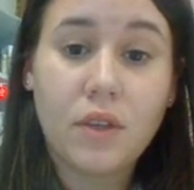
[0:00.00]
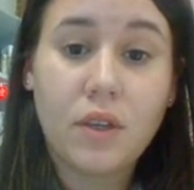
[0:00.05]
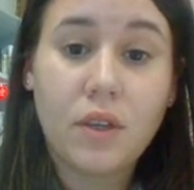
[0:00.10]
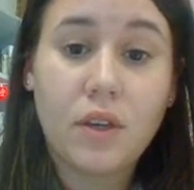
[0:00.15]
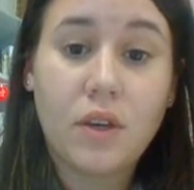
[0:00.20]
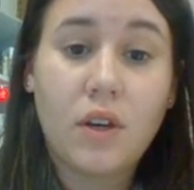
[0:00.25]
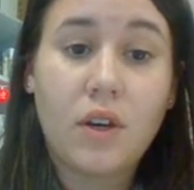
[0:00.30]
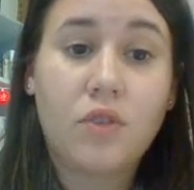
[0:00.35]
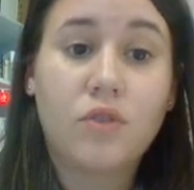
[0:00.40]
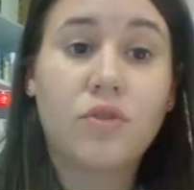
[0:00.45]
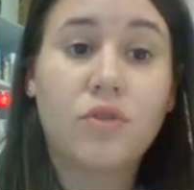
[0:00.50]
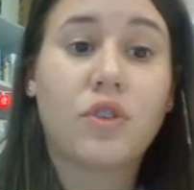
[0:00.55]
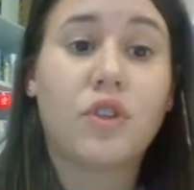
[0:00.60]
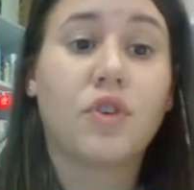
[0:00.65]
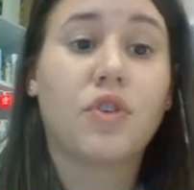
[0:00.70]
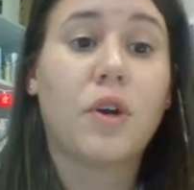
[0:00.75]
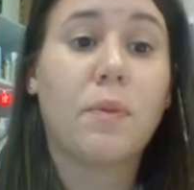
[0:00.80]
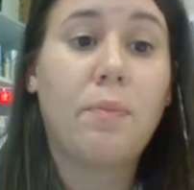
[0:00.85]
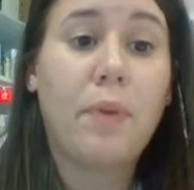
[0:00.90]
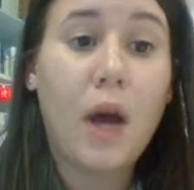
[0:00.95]

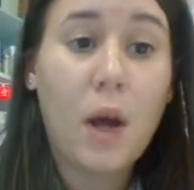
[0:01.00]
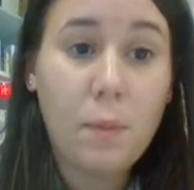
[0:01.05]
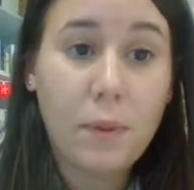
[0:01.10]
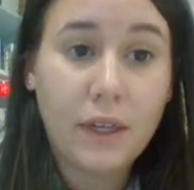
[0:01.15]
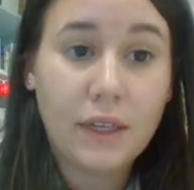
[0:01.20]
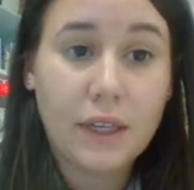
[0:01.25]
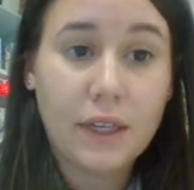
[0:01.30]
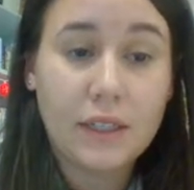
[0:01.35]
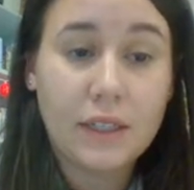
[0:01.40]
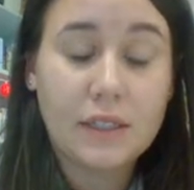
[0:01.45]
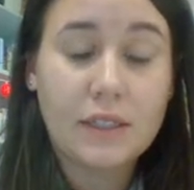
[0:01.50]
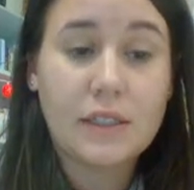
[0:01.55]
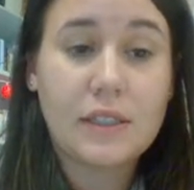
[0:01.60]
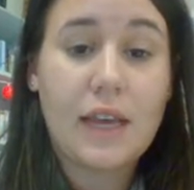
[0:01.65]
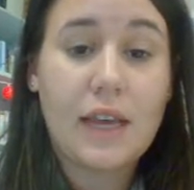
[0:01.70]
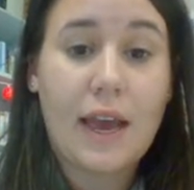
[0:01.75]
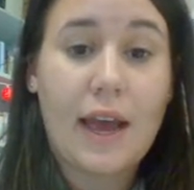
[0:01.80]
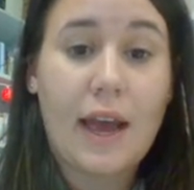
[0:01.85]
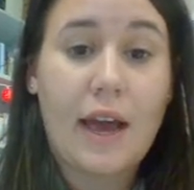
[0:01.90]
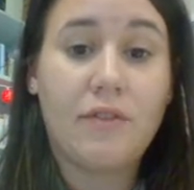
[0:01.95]
the
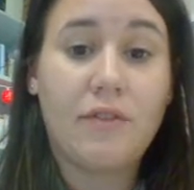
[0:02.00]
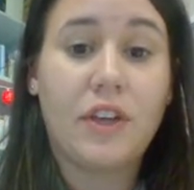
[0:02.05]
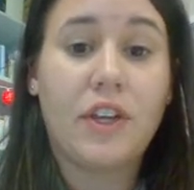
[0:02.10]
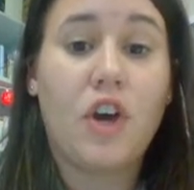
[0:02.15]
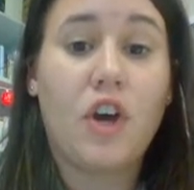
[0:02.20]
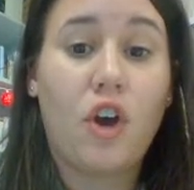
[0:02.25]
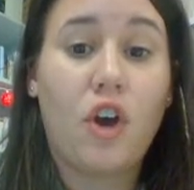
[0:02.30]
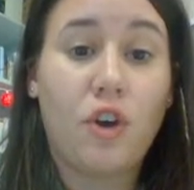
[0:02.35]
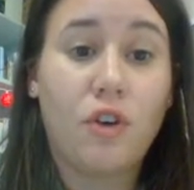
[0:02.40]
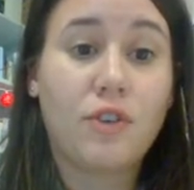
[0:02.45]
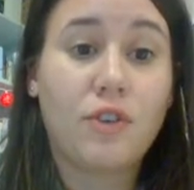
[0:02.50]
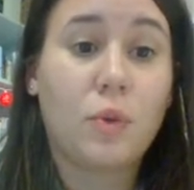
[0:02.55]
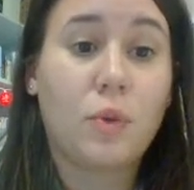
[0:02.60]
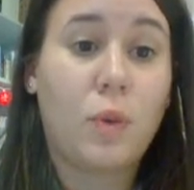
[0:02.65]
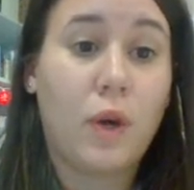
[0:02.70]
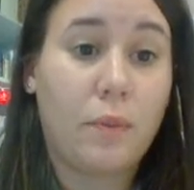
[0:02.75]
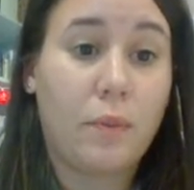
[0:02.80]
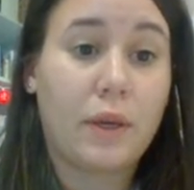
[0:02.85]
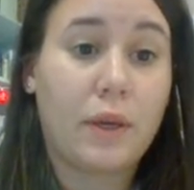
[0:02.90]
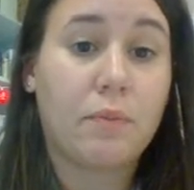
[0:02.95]
Republicans have an
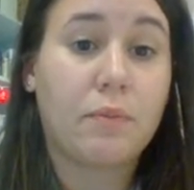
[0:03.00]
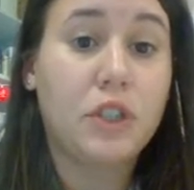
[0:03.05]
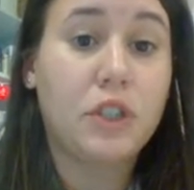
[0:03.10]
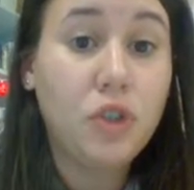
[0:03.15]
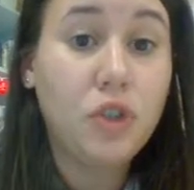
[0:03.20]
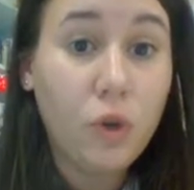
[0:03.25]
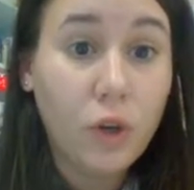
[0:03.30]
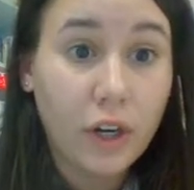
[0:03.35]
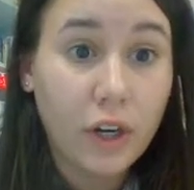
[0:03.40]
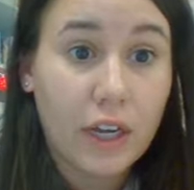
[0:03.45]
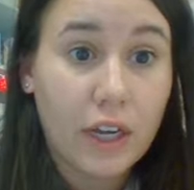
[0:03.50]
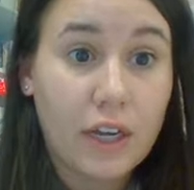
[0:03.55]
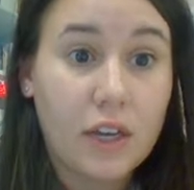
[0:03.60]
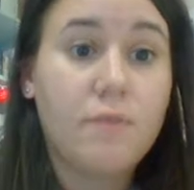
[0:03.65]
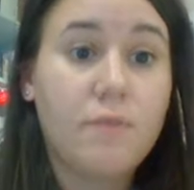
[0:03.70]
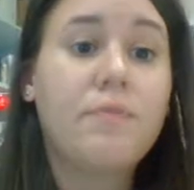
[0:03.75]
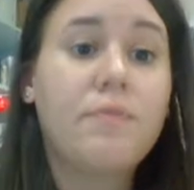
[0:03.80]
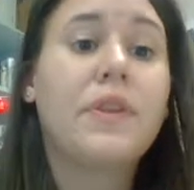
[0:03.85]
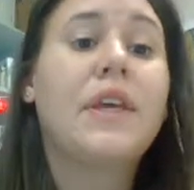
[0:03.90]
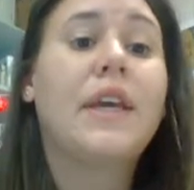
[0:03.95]
overwhelming
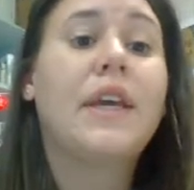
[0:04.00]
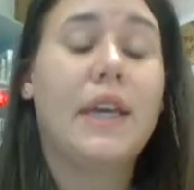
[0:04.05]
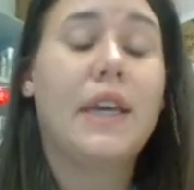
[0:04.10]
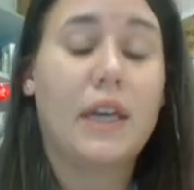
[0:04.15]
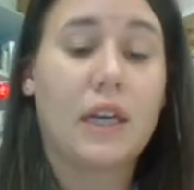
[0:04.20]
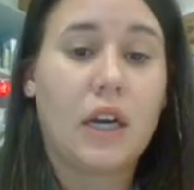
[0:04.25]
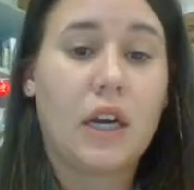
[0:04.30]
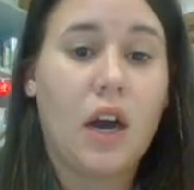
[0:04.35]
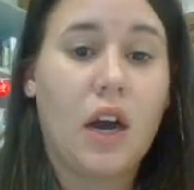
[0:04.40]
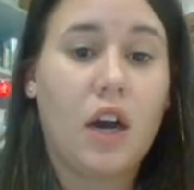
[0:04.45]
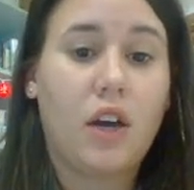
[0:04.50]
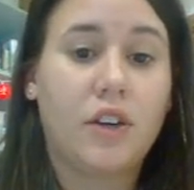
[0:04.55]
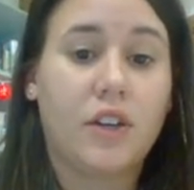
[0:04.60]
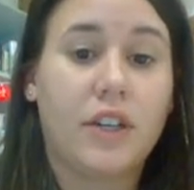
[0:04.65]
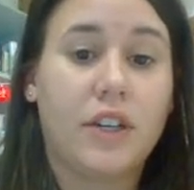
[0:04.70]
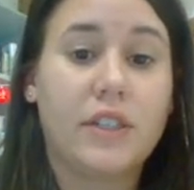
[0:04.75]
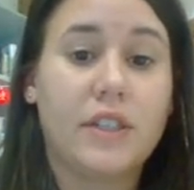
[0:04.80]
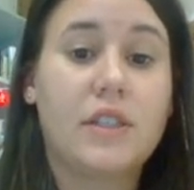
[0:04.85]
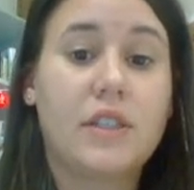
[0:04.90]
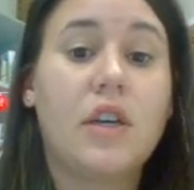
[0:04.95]
majority in
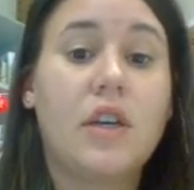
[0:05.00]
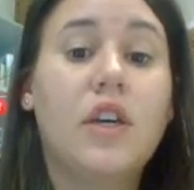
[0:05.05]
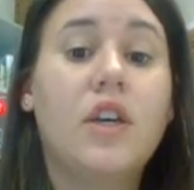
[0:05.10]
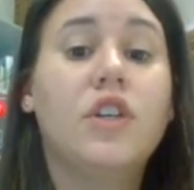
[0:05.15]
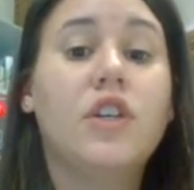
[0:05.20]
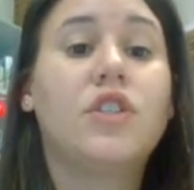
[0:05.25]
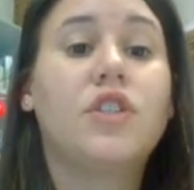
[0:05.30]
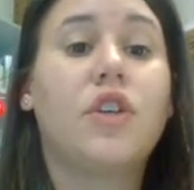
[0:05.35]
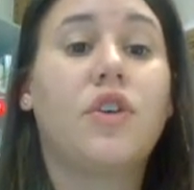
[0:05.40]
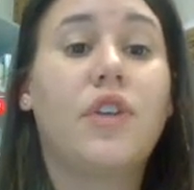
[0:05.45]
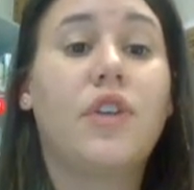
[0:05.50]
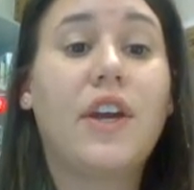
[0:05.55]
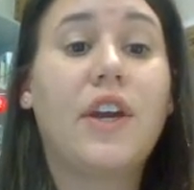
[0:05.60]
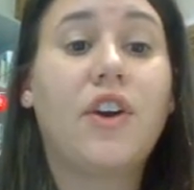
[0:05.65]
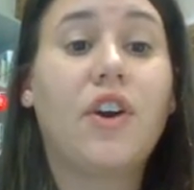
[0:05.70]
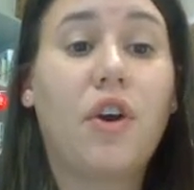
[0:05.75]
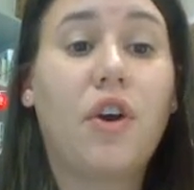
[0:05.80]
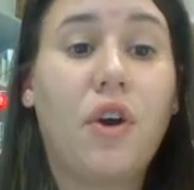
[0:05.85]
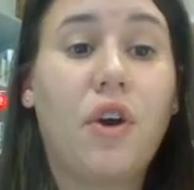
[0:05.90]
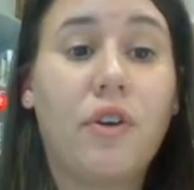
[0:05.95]
Congress. So they
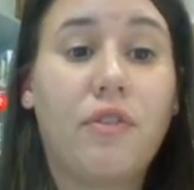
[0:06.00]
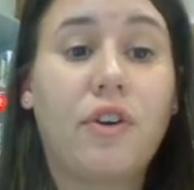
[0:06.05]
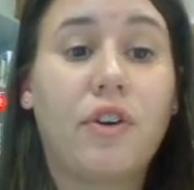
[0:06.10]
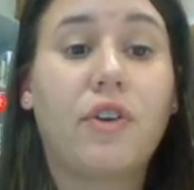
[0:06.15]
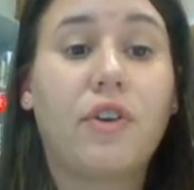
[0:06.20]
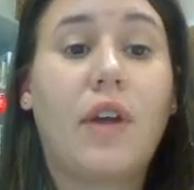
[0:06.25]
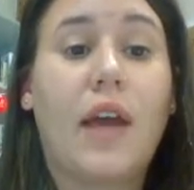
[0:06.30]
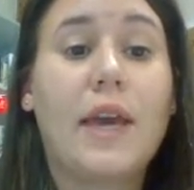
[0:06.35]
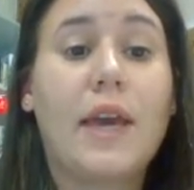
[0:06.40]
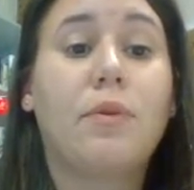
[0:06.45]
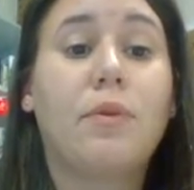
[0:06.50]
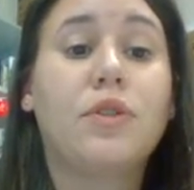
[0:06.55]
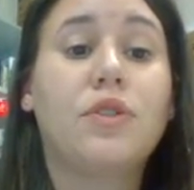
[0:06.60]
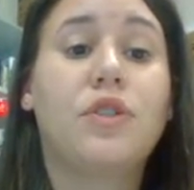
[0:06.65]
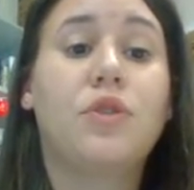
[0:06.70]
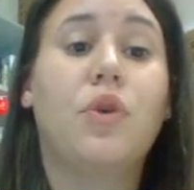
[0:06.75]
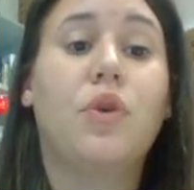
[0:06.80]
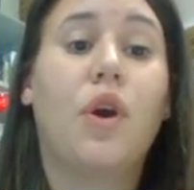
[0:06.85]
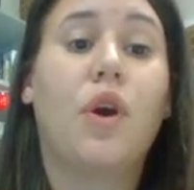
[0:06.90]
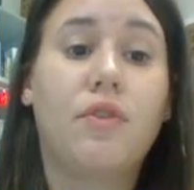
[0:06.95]
are able
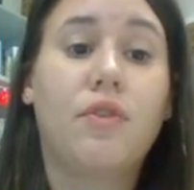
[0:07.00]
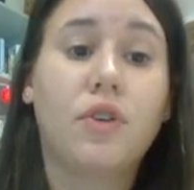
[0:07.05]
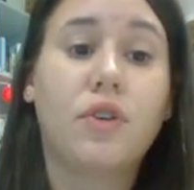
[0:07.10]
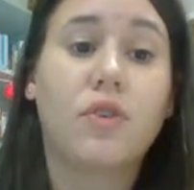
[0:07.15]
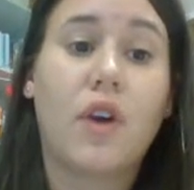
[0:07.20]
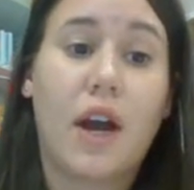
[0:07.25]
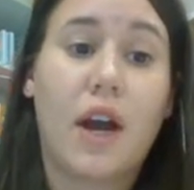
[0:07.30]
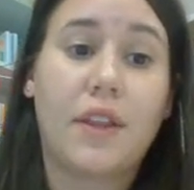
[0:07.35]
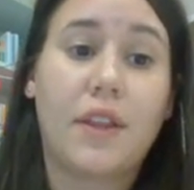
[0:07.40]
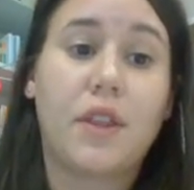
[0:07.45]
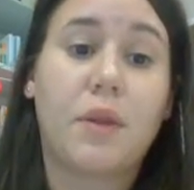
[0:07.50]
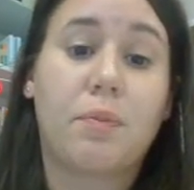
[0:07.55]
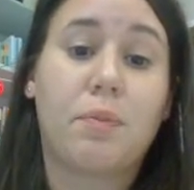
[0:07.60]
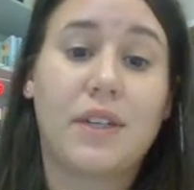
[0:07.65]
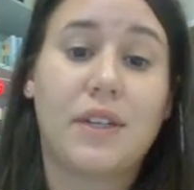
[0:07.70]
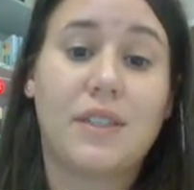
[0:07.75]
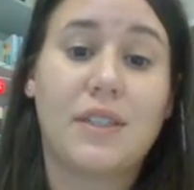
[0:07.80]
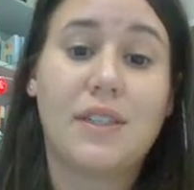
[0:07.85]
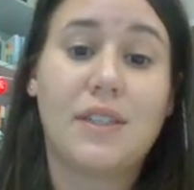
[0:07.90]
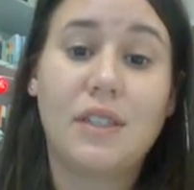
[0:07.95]
to override the
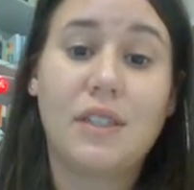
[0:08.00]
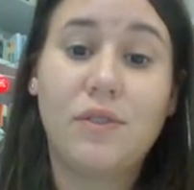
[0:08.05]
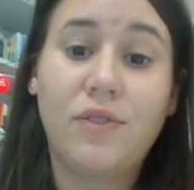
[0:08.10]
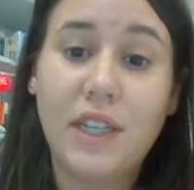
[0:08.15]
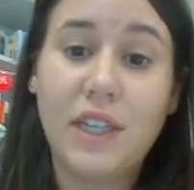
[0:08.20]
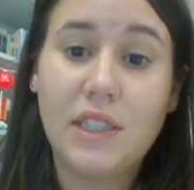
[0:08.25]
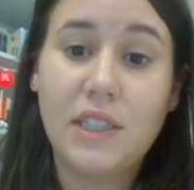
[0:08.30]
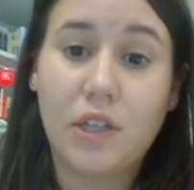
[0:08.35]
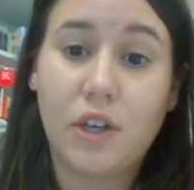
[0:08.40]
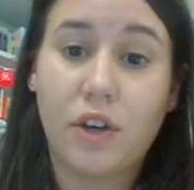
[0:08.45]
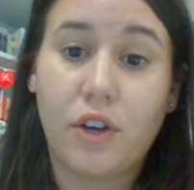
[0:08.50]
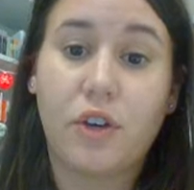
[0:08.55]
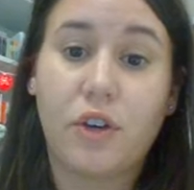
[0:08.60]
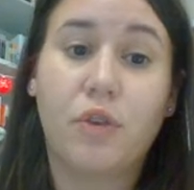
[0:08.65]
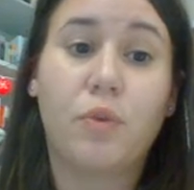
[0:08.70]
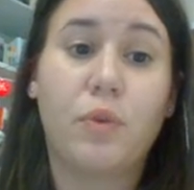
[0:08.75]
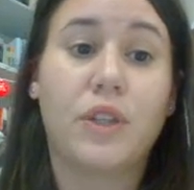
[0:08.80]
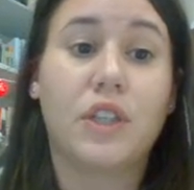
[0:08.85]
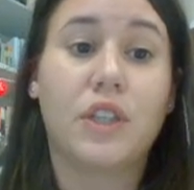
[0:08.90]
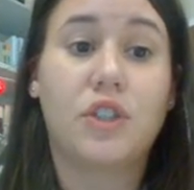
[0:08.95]
president's
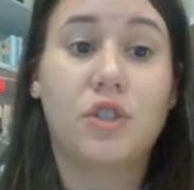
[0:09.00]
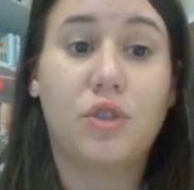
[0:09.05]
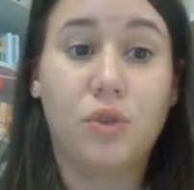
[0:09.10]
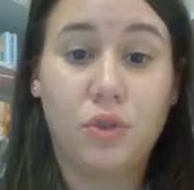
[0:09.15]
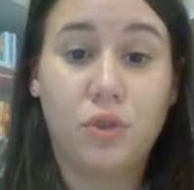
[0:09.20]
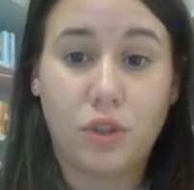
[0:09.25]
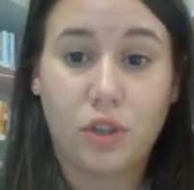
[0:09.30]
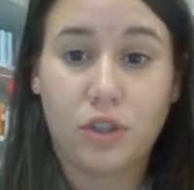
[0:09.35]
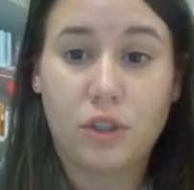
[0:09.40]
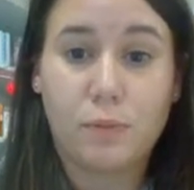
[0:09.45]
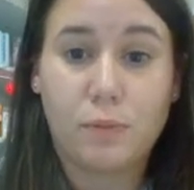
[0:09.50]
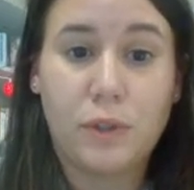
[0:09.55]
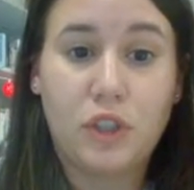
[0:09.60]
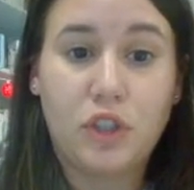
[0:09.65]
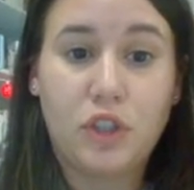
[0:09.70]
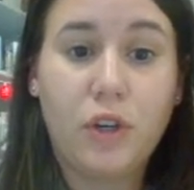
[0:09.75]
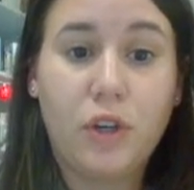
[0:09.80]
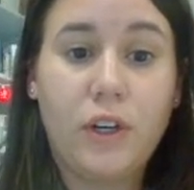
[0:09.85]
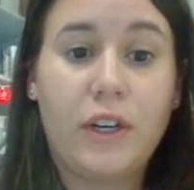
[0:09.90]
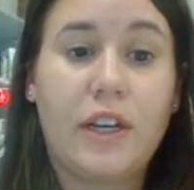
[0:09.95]
veto with a 2/3
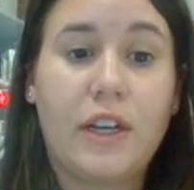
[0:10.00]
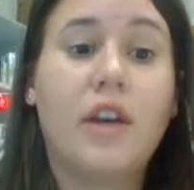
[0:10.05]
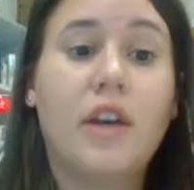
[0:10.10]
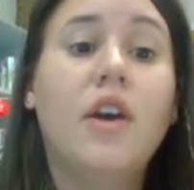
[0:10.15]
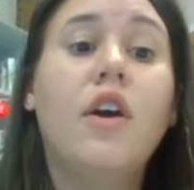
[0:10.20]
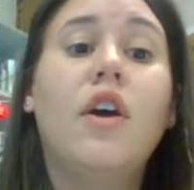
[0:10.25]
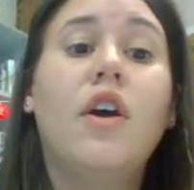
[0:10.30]
majority